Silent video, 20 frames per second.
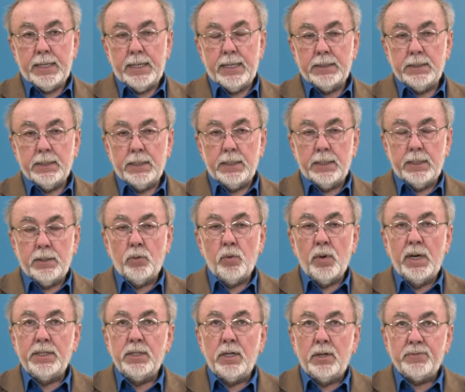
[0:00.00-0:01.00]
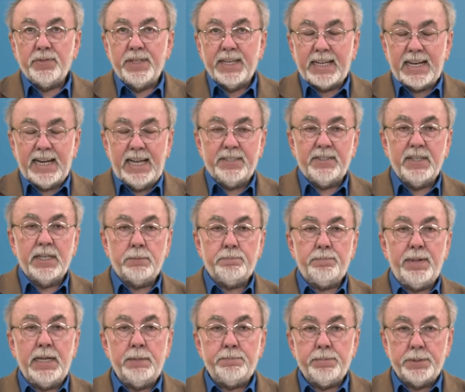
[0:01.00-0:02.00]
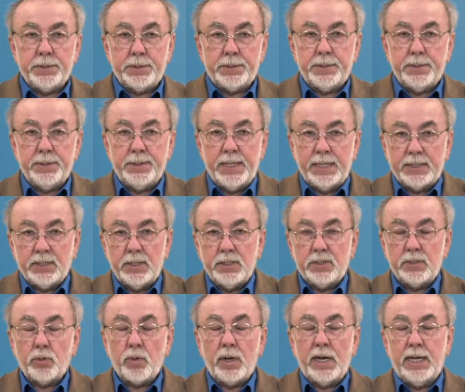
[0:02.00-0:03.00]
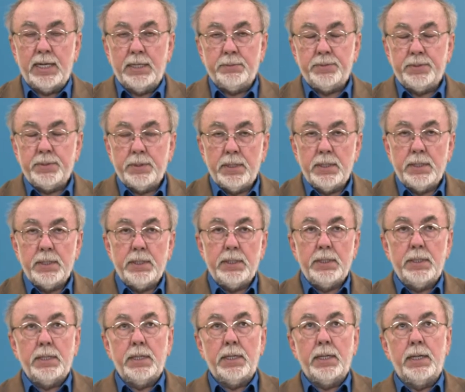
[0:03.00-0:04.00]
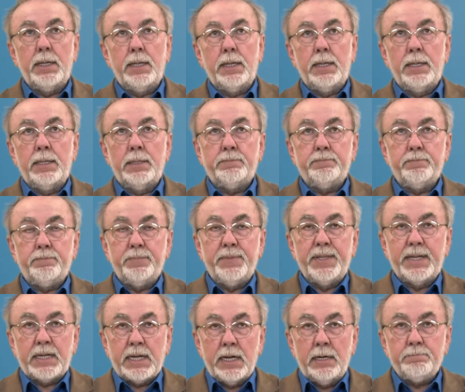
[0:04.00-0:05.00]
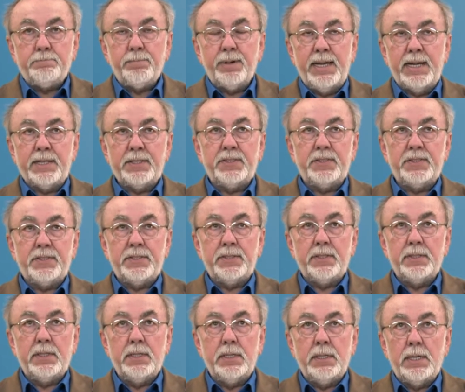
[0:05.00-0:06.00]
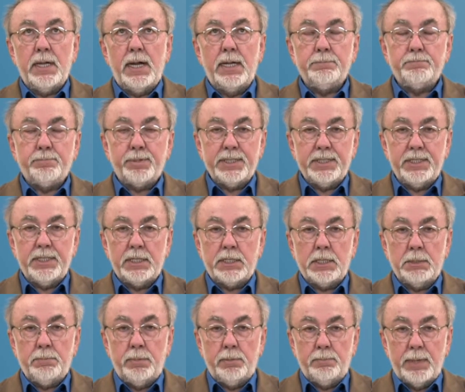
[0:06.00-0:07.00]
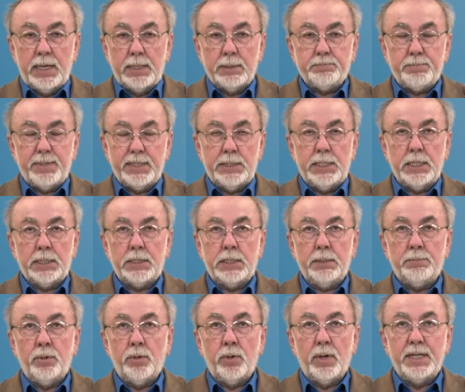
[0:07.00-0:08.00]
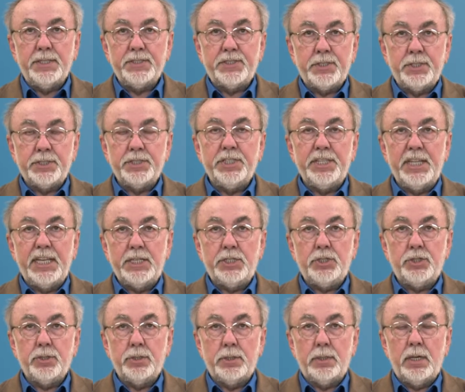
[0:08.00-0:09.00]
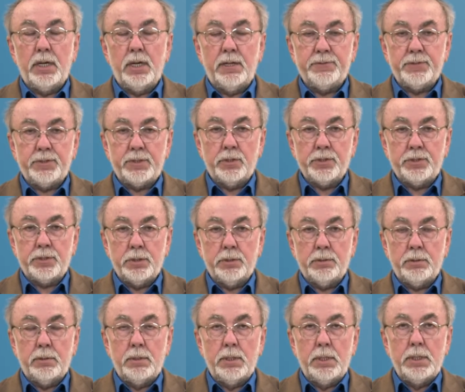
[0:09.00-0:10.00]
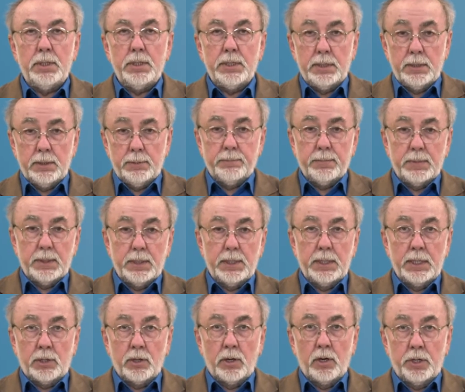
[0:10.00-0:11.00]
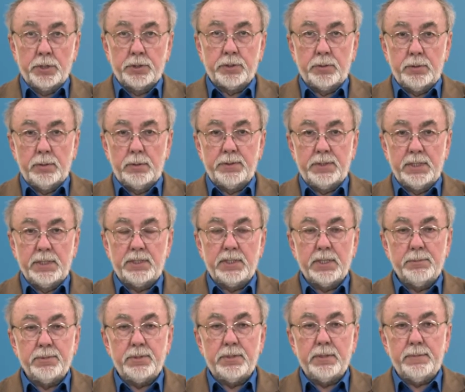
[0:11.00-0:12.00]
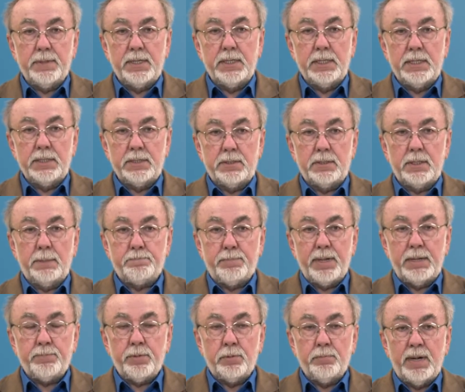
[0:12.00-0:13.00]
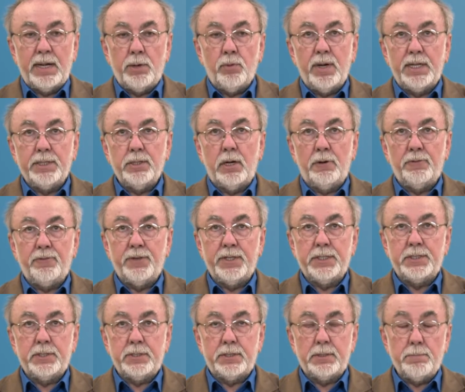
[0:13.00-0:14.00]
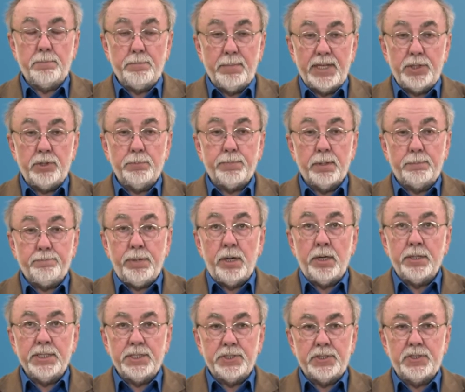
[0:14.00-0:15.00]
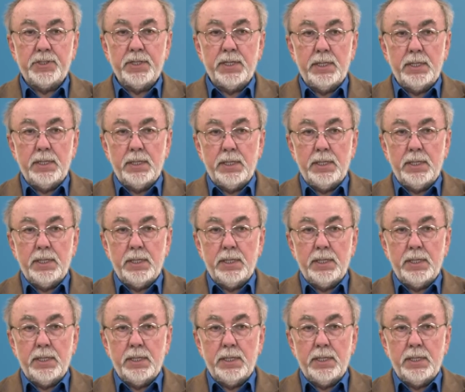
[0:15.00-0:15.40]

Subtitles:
And one of the classic papers that describes the complex, unpredictable, uncertain nature of social ecological systems is a paper by one of its major proponents,